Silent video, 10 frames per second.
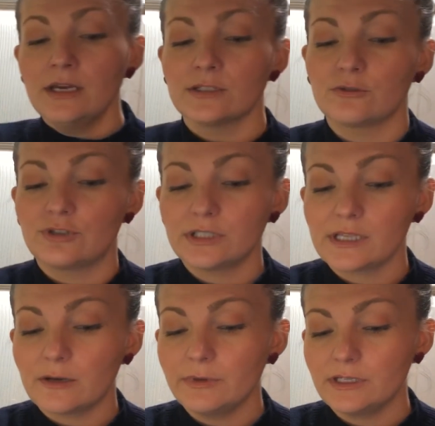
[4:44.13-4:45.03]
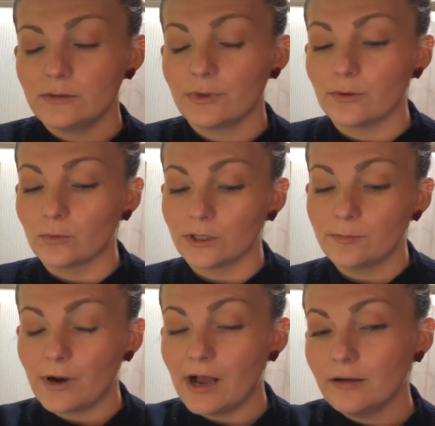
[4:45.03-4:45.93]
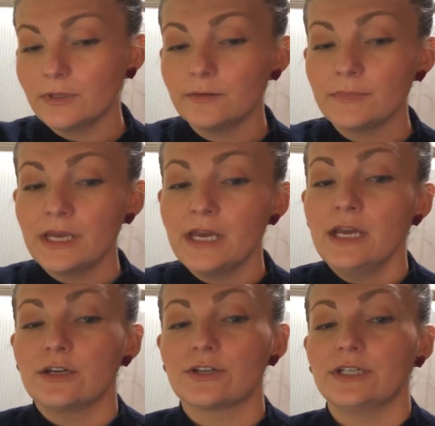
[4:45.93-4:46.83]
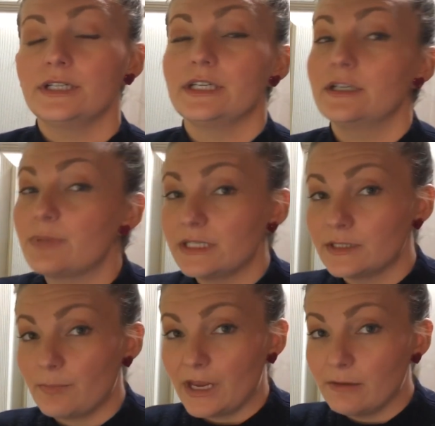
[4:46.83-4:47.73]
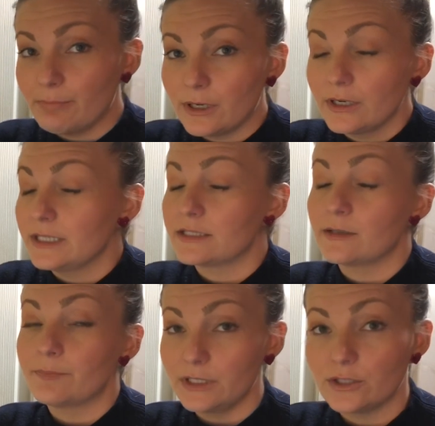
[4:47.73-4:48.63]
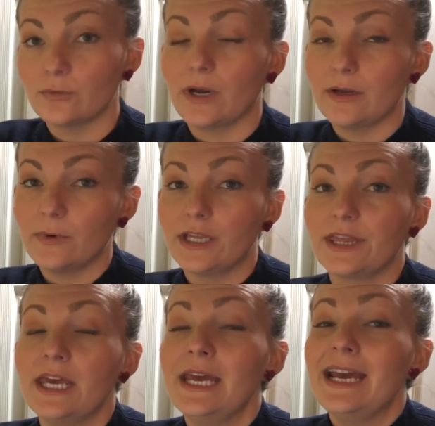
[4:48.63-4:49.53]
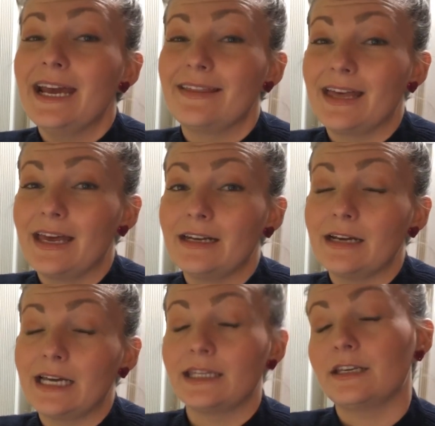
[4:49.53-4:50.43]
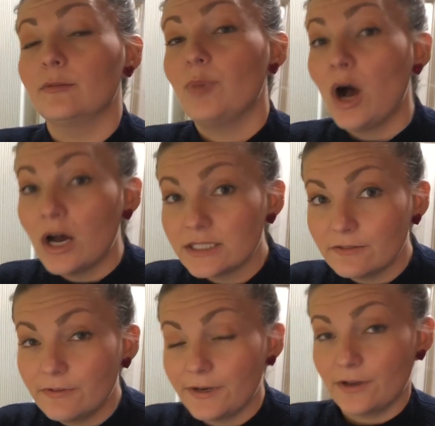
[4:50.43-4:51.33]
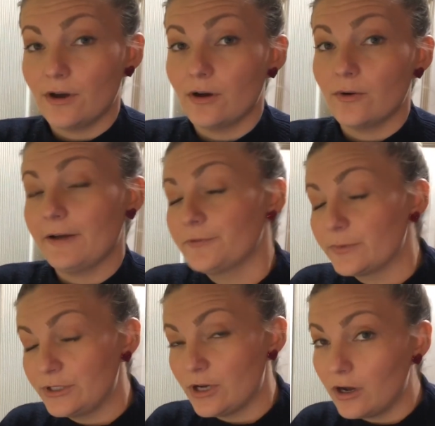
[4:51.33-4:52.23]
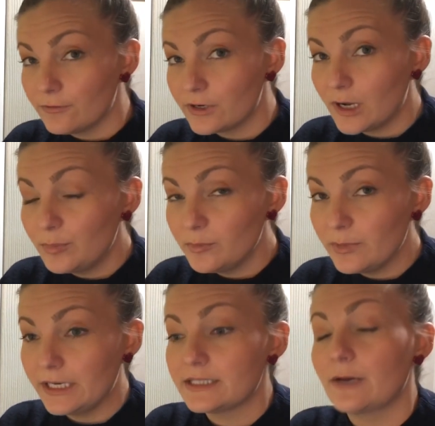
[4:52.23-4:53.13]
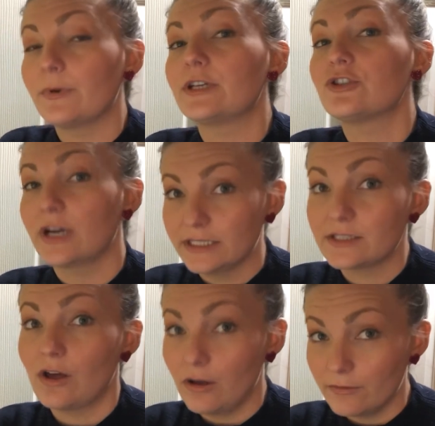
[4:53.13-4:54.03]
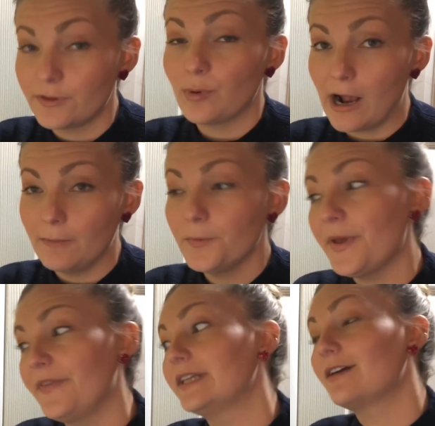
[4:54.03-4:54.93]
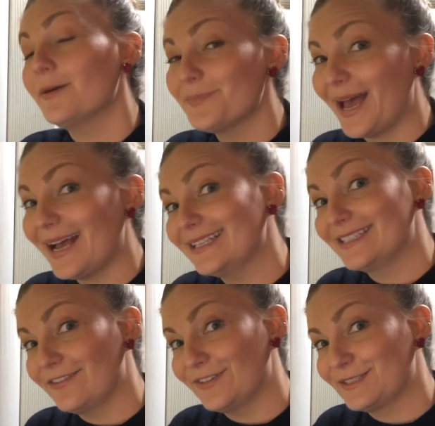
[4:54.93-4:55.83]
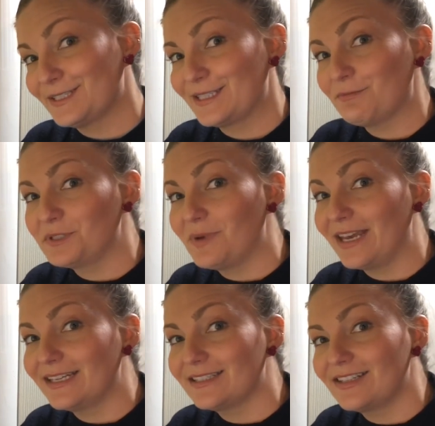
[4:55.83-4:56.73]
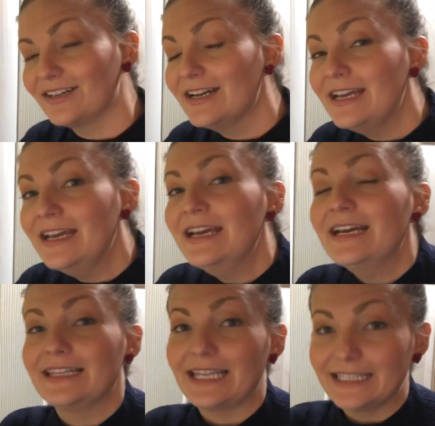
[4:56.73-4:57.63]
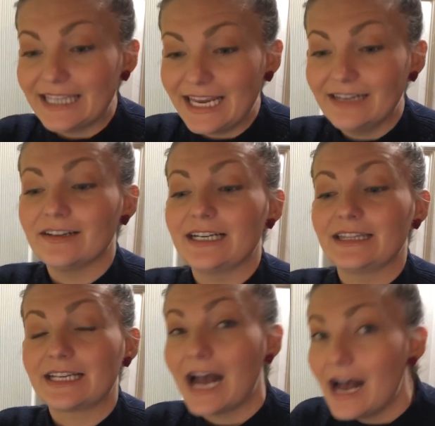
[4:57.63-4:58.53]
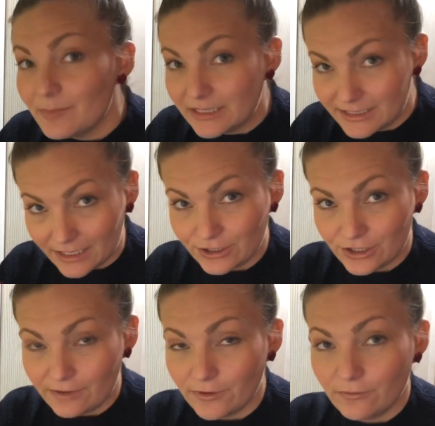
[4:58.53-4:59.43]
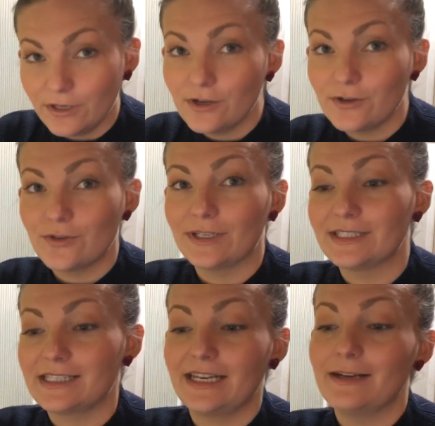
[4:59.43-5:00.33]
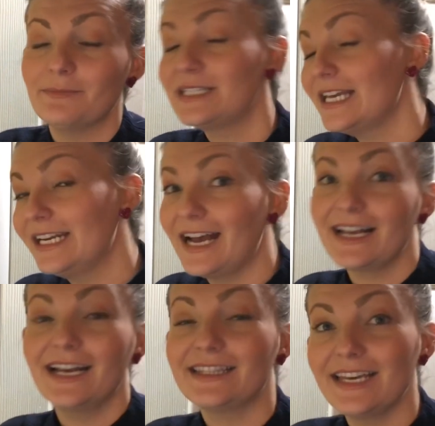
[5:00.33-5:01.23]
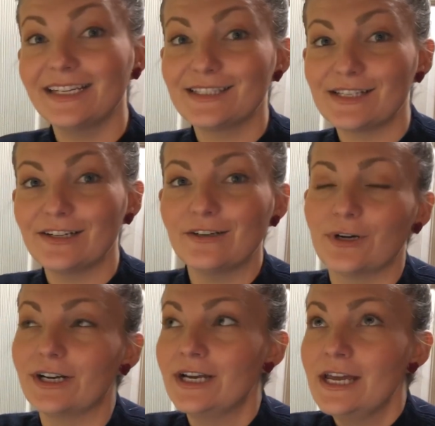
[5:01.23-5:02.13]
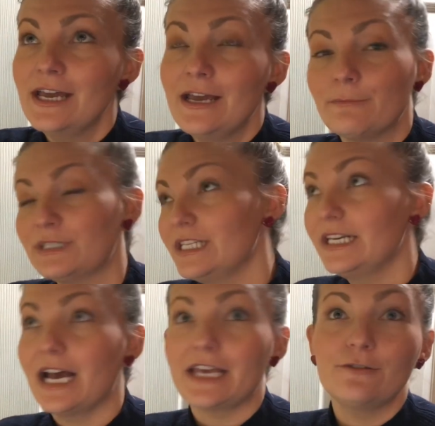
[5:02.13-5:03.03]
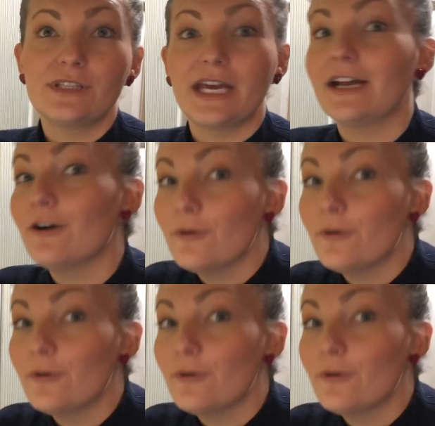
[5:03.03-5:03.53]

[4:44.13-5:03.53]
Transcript: So just like we did with the word problem, you're going to need a piece of paper and something to write with. And then I'd like you to pause the video after we talk for a couple minutes. I want you to try and solve the problem and then come back and see if it's the same as my answer. And then later in the comment section of the video, you can say, Miss Anna, I got the answer, or Miss Anna, I used the arrow